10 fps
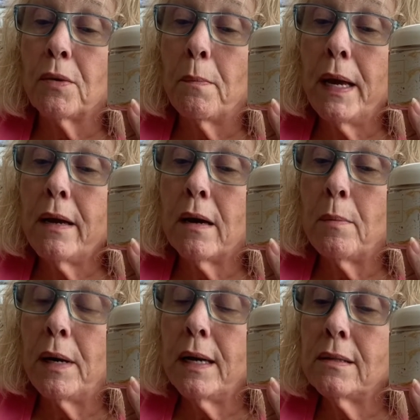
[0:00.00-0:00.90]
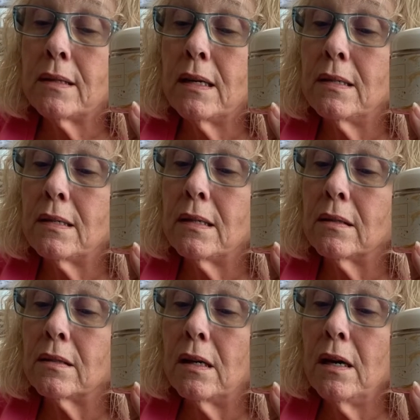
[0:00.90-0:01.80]
makeup, dead skin
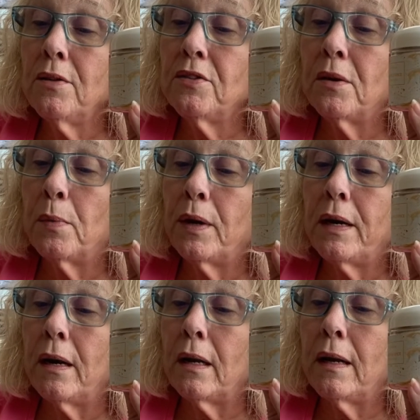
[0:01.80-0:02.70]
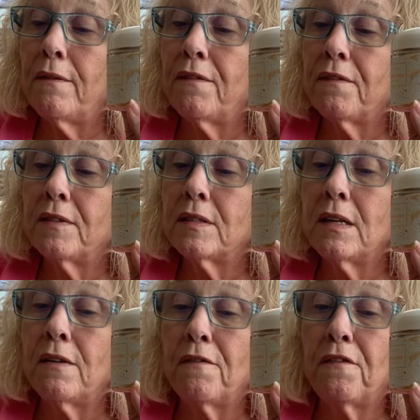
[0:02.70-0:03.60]
cells, and other debris to leave
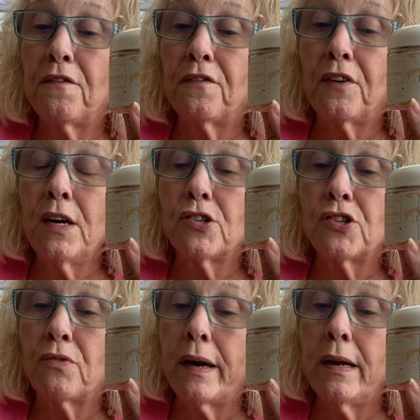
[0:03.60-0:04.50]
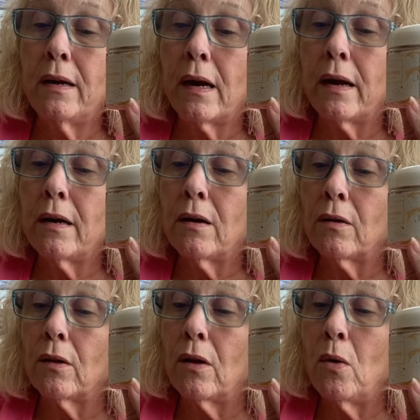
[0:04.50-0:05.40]
skin fresh, radiant, and
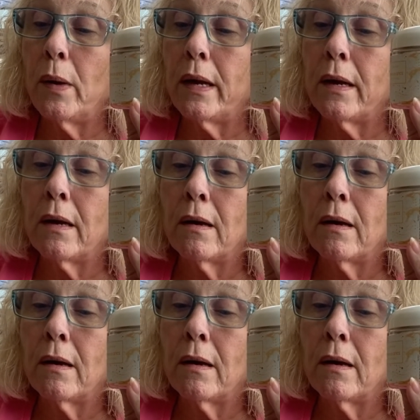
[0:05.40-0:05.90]
glowing